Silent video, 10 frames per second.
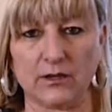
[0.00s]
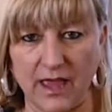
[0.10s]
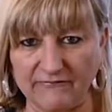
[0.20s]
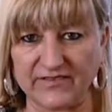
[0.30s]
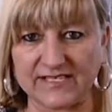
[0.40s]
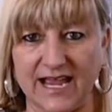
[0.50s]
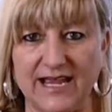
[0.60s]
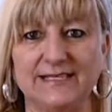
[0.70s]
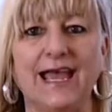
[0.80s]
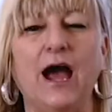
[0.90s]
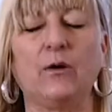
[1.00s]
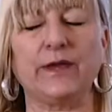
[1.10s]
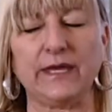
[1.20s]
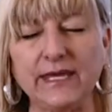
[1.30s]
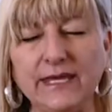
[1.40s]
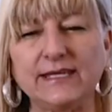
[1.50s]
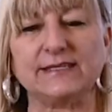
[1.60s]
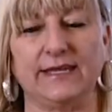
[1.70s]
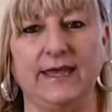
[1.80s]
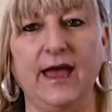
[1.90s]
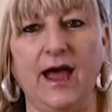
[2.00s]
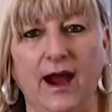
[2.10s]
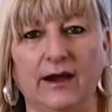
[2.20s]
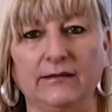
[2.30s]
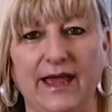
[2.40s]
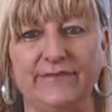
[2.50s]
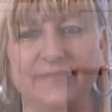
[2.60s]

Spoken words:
emphasize how easy our lives